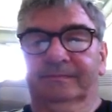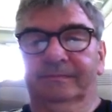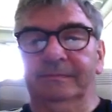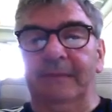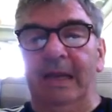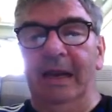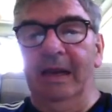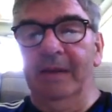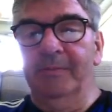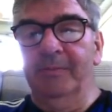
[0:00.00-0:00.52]

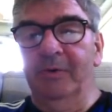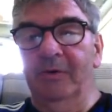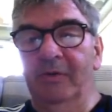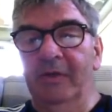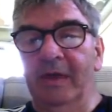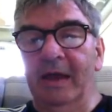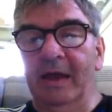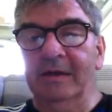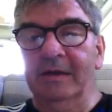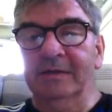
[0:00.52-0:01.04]
and it put the
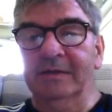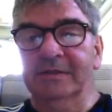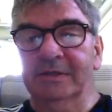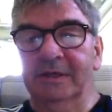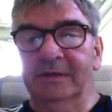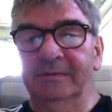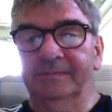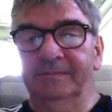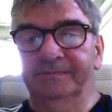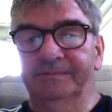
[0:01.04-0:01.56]
answer
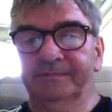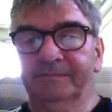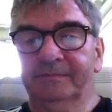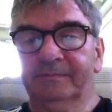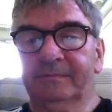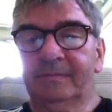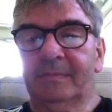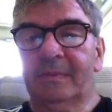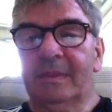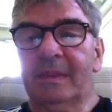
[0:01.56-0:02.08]

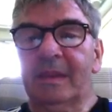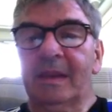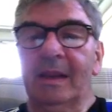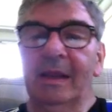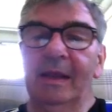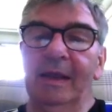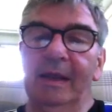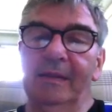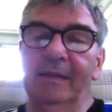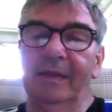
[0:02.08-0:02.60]

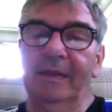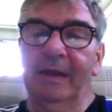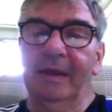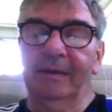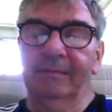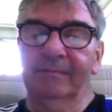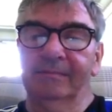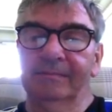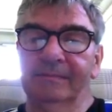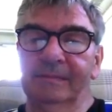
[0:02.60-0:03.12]
in there.
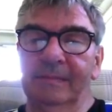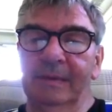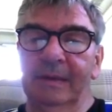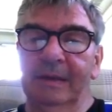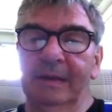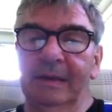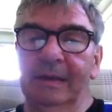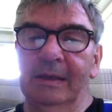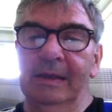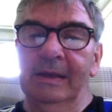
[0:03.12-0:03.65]

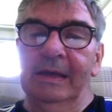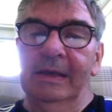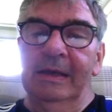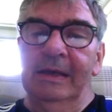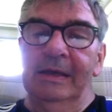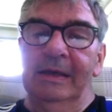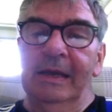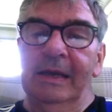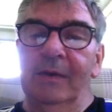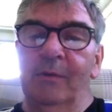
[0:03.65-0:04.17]

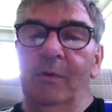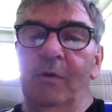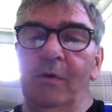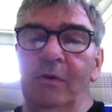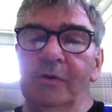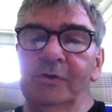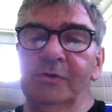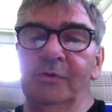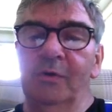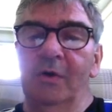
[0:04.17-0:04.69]
Now
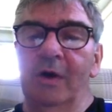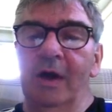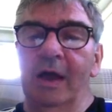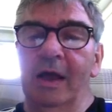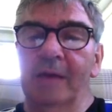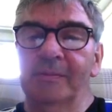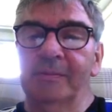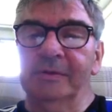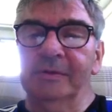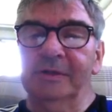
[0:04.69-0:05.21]
watch what
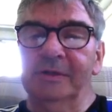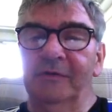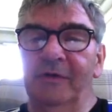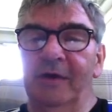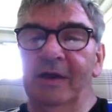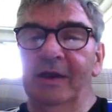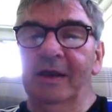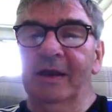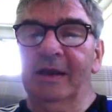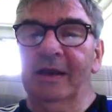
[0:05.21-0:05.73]
happens if
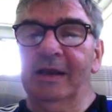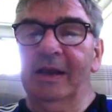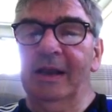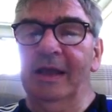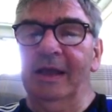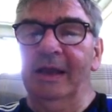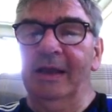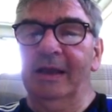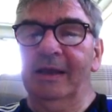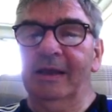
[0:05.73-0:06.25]
I
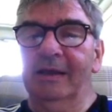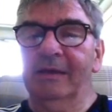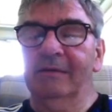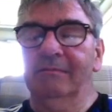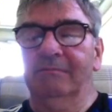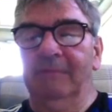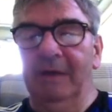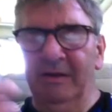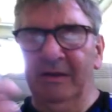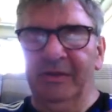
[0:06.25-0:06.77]
click
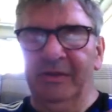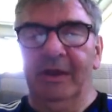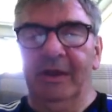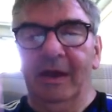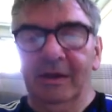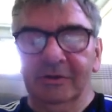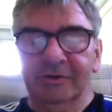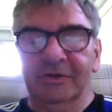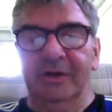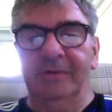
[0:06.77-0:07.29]
and think, I'll
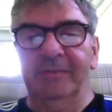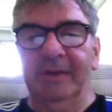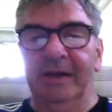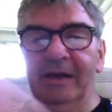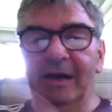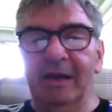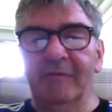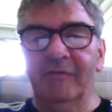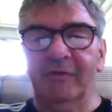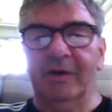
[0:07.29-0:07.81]
try and be
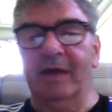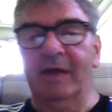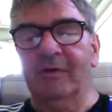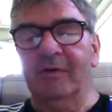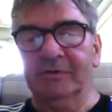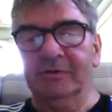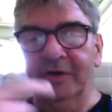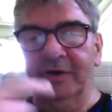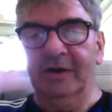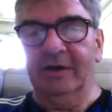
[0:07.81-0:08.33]
clever now, I'll
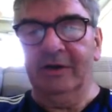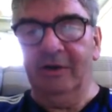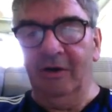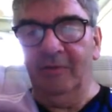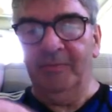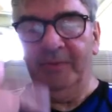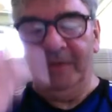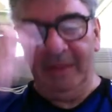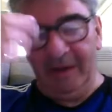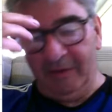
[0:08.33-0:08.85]
try and
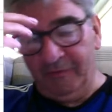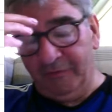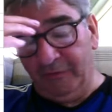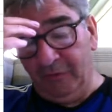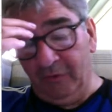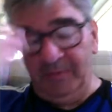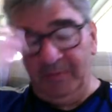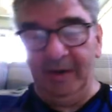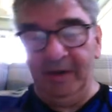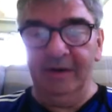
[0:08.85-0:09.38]
copy that
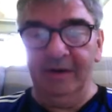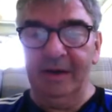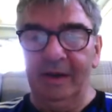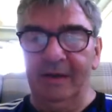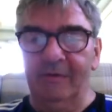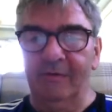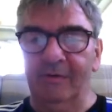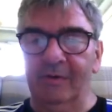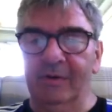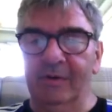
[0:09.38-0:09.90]
formula
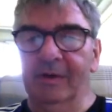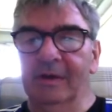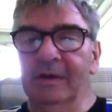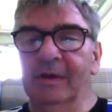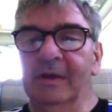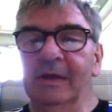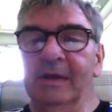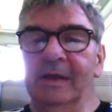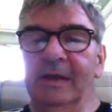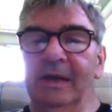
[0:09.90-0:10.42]
down.
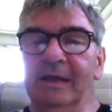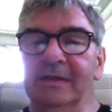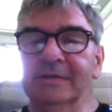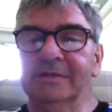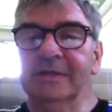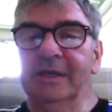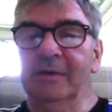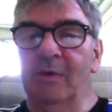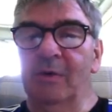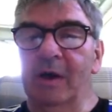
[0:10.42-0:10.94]
Let's
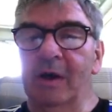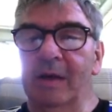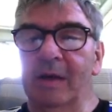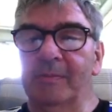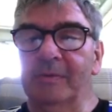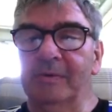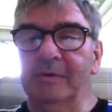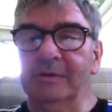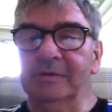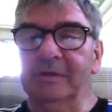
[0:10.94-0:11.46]
see what
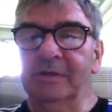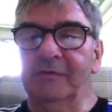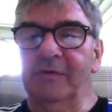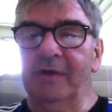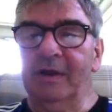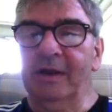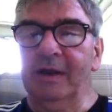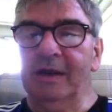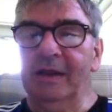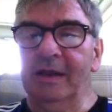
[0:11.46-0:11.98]
happens. If I
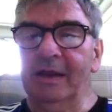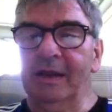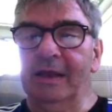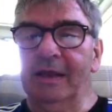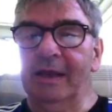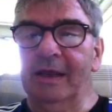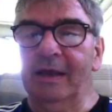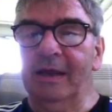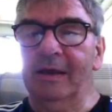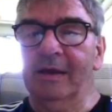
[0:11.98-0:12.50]
click
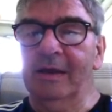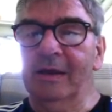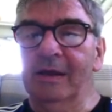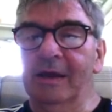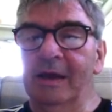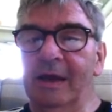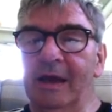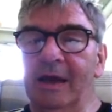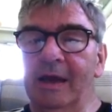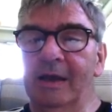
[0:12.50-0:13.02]
here
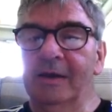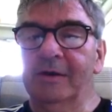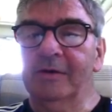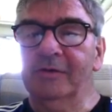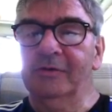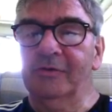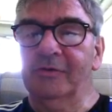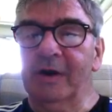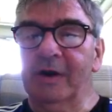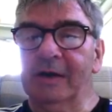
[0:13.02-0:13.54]
and
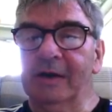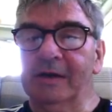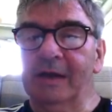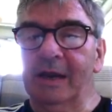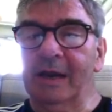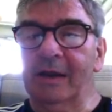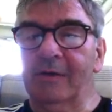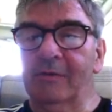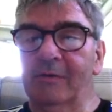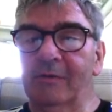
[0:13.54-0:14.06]
drag
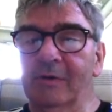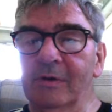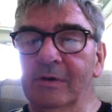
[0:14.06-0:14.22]
down,